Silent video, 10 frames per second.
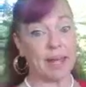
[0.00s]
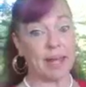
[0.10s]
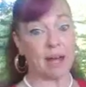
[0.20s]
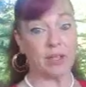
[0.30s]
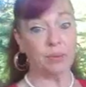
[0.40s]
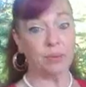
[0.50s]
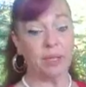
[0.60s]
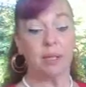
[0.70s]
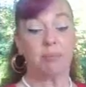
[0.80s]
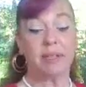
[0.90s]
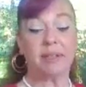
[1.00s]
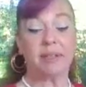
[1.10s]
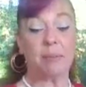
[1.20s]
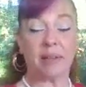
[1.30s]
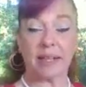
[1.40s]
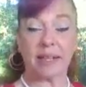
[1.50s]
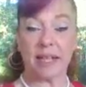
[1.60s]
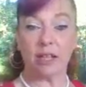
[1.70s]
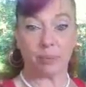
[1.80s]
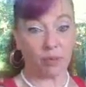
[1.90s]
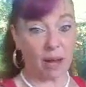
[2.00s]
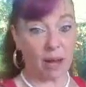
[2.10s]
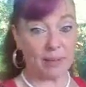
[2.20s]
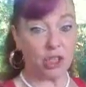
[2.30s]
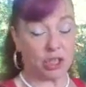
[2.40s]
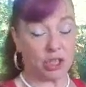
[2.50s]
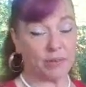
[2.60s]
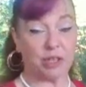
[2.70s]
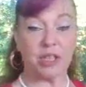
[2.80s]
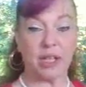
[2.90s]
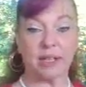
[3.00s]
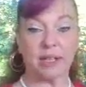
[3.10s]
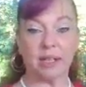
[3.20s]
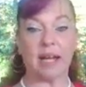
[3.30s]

what I have for you. Please keep on liking, subscribing, sharing to my channel,